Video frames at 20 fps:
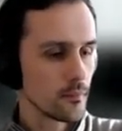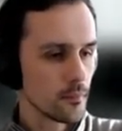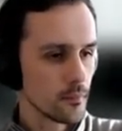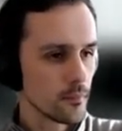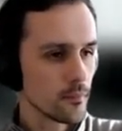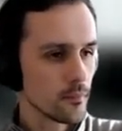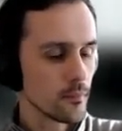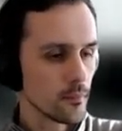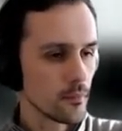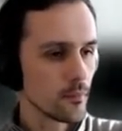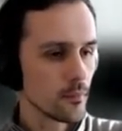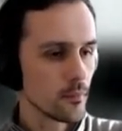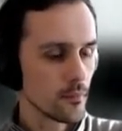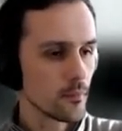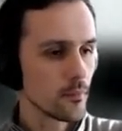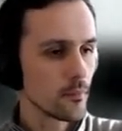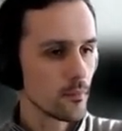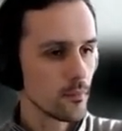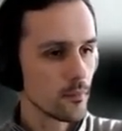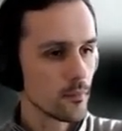
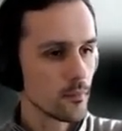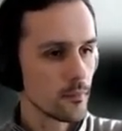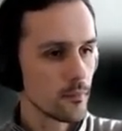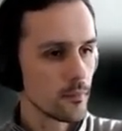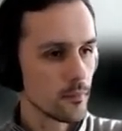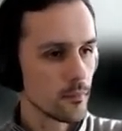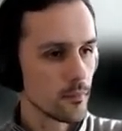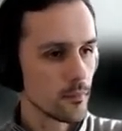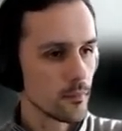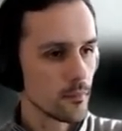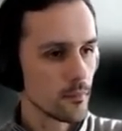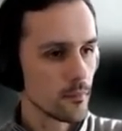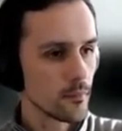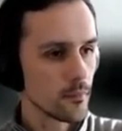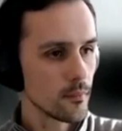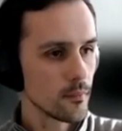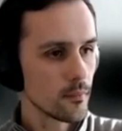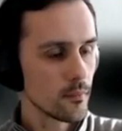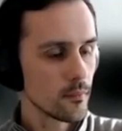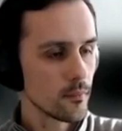
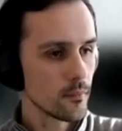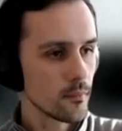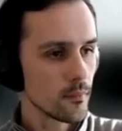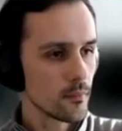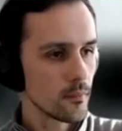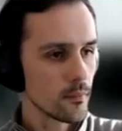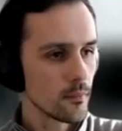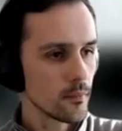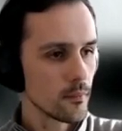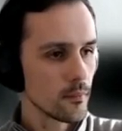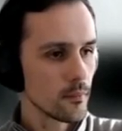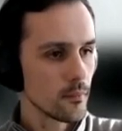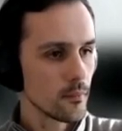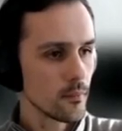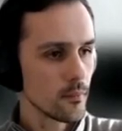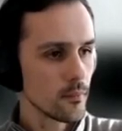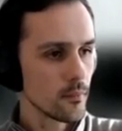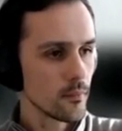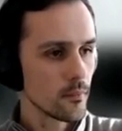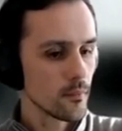
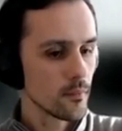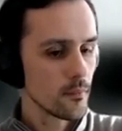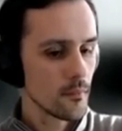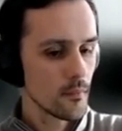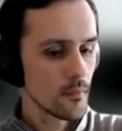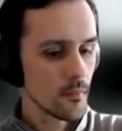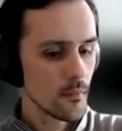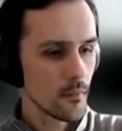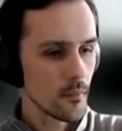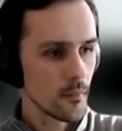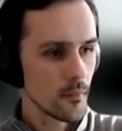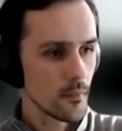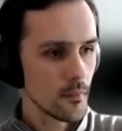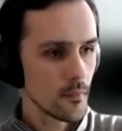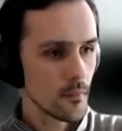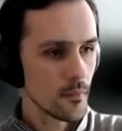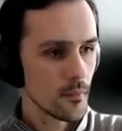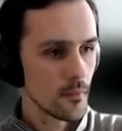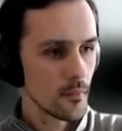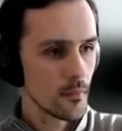
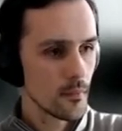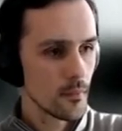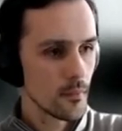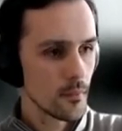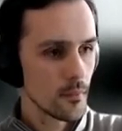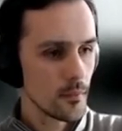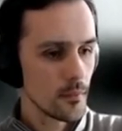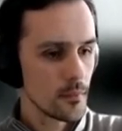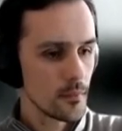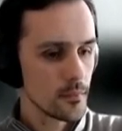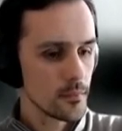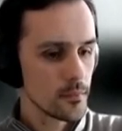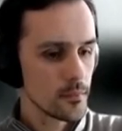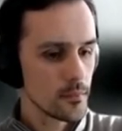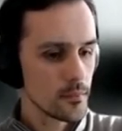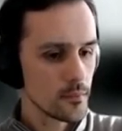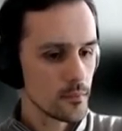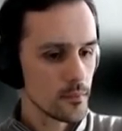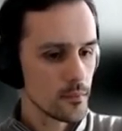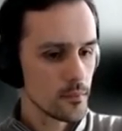
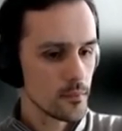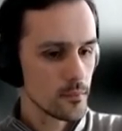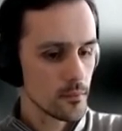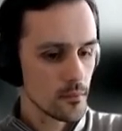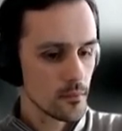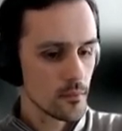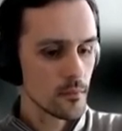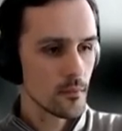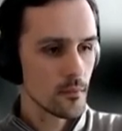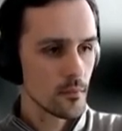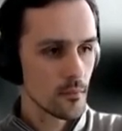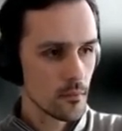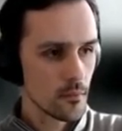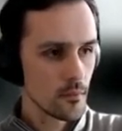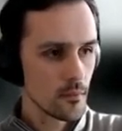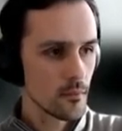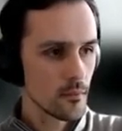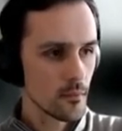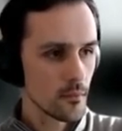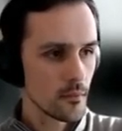
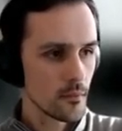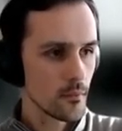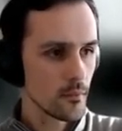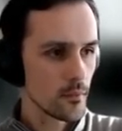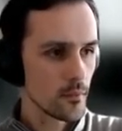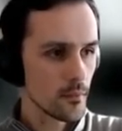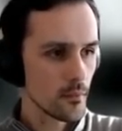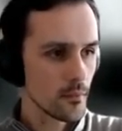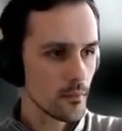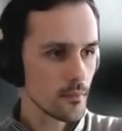(silent)